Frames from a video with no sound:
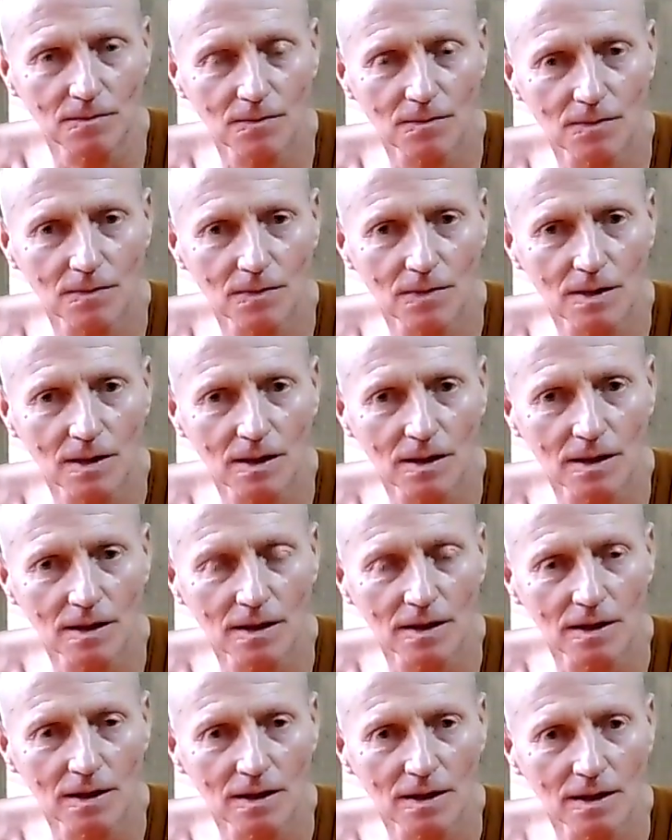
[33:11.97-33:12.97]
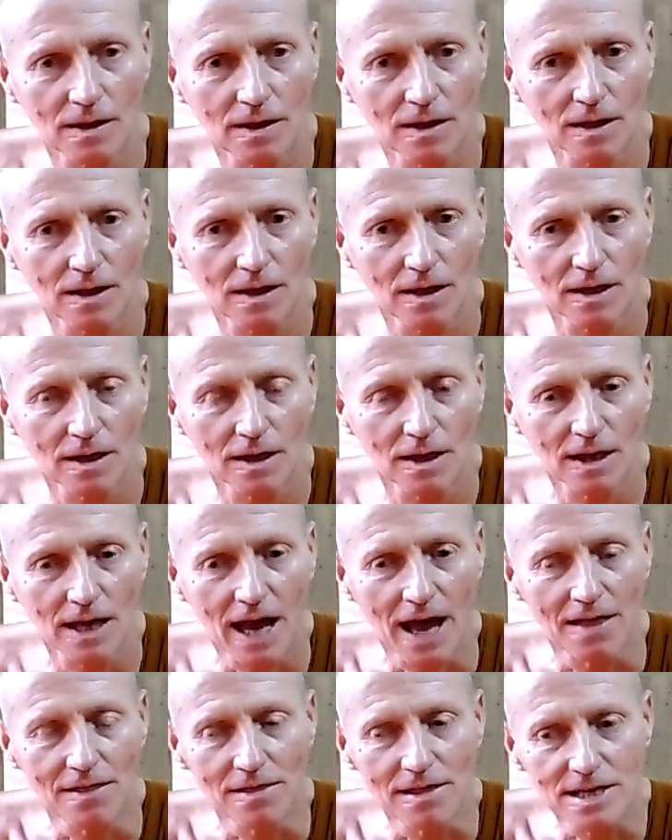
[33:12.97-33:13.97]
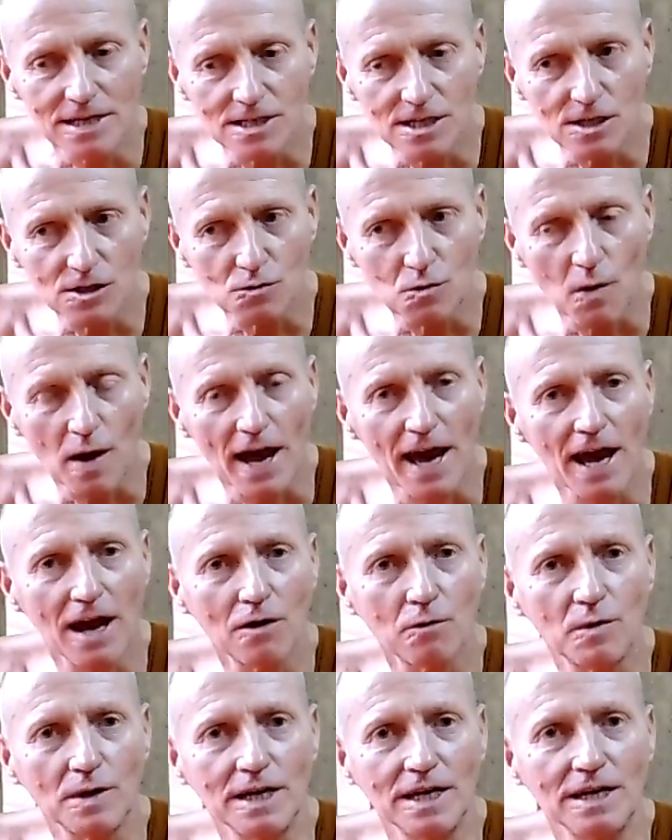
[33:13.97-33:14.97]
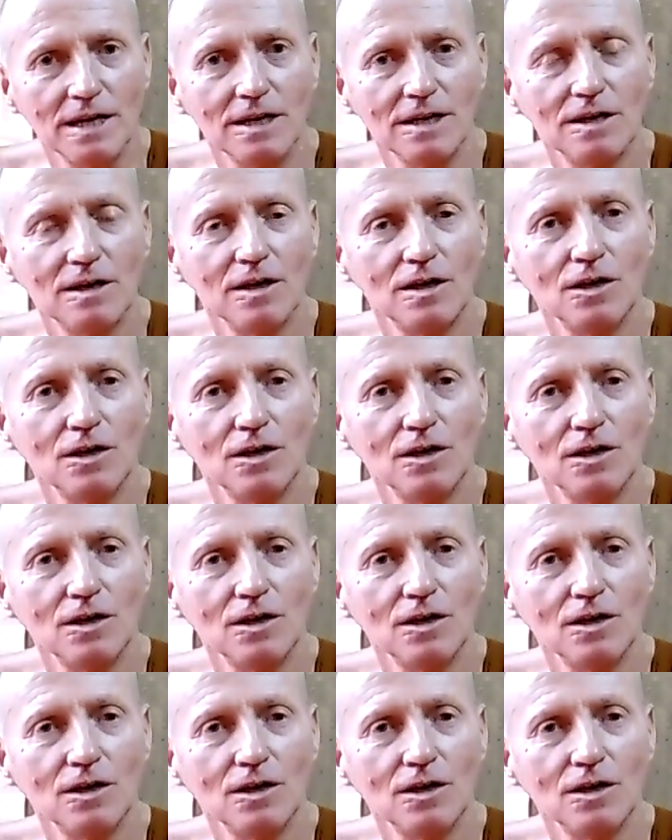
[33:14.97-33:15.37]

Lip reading: And this is where we use meditation.